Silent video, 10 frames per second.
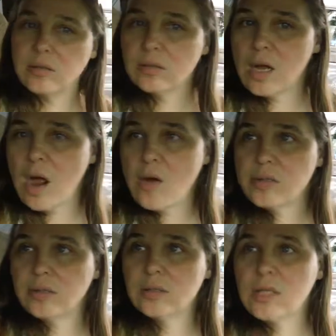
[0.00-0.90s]
at the man
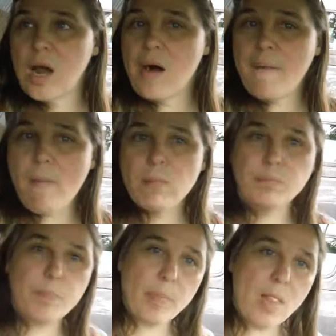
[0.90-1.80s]
who's walking. That's Scott.
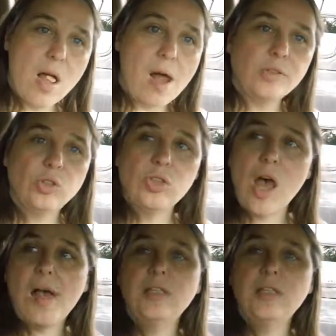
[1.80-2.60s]
Oh, okay, it's just Scott.